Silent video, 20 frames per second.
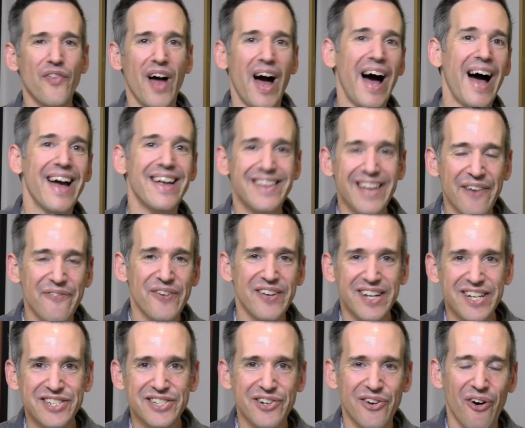the high
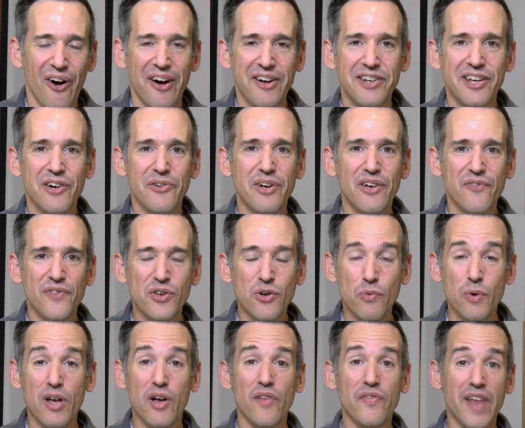definition audio, if you
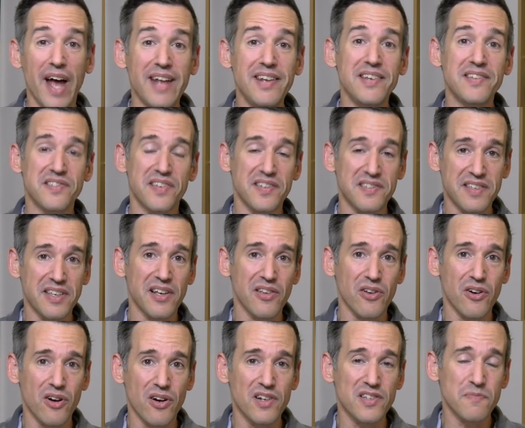will, 96
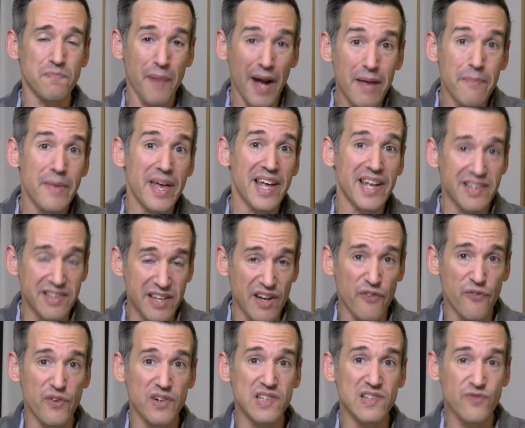kilohertz might make a
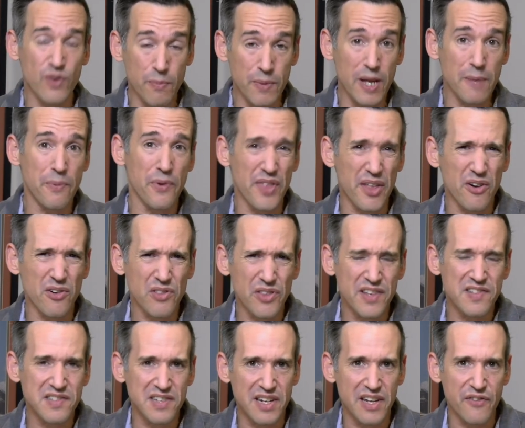difference for people that are
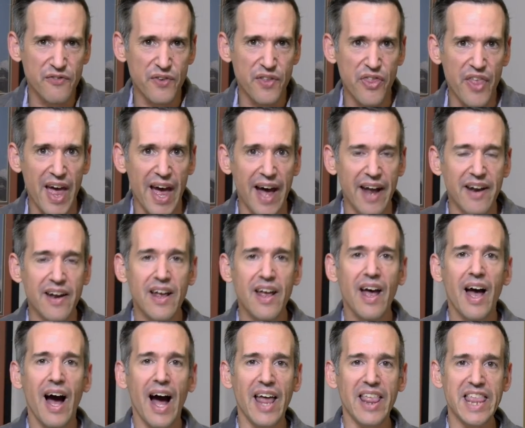listening for that.
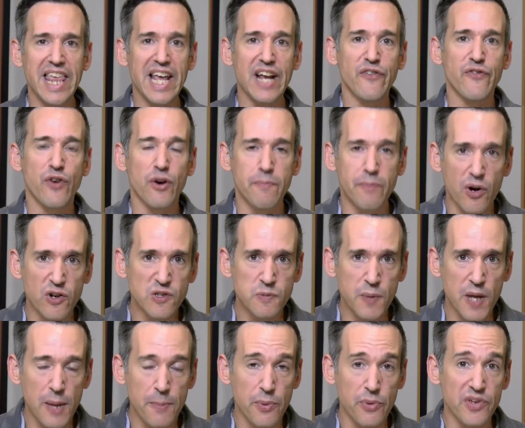I think for most
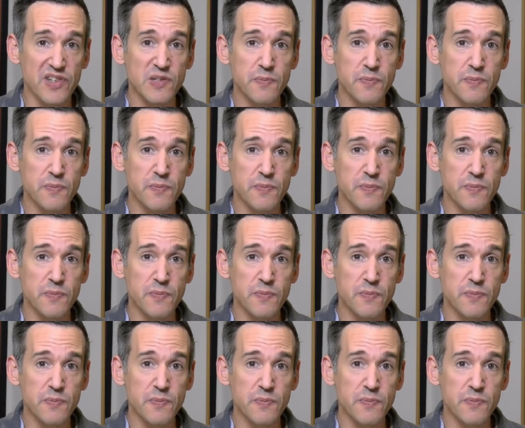people,